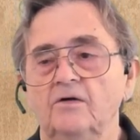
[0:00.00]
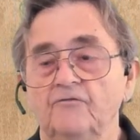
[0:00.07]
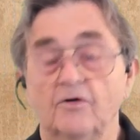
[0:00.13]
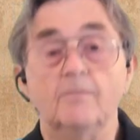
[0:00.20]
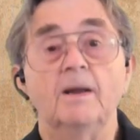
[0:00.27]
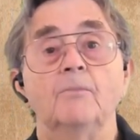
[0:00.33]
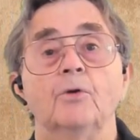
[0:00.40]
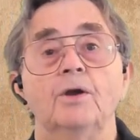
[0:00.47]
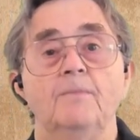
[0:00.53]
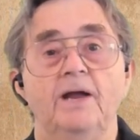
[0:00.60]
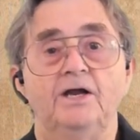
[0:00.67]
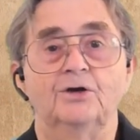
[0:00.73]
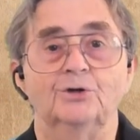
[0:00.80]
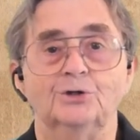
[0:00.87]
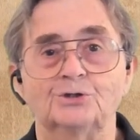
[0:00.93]
For memory
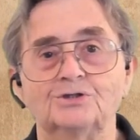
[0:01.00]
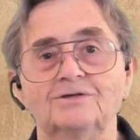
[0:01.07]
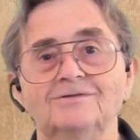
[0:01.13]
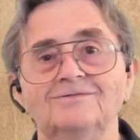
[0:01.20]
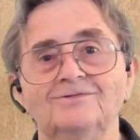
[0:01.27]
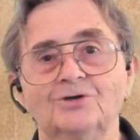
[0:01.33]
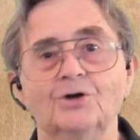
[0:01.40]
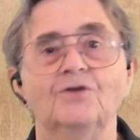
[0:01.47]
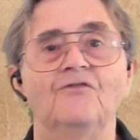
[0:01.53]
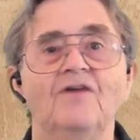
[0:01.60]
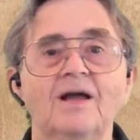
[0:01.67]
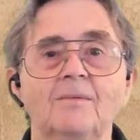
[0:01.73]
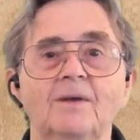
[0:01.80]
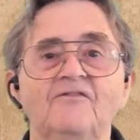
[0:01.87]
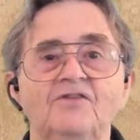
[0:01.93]
makers, turn
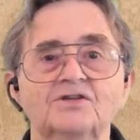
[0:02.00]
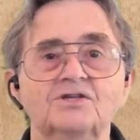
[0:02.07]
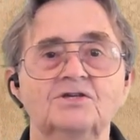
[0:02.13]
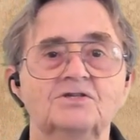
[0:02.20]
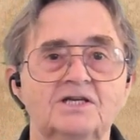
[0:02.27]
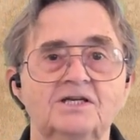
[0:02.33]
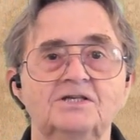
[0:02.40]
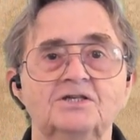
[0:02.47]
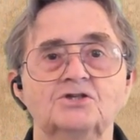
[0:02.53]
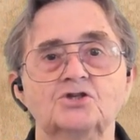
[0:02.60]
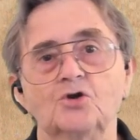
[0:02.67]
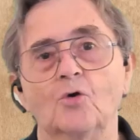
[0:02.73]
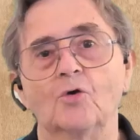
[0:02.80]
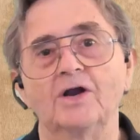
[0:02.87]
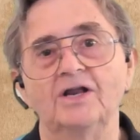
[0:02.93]
family visits into
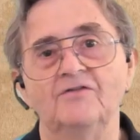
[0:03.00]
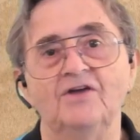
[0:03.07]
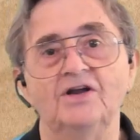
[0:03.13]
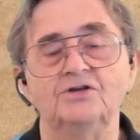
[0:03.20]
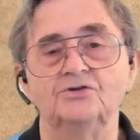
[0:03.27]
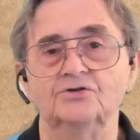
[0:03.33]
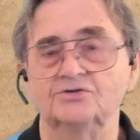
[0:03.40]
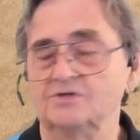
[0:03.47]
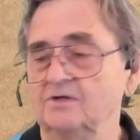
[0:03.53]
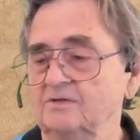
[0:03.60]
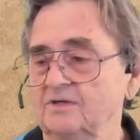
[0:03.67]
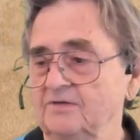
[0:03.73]
story adventures.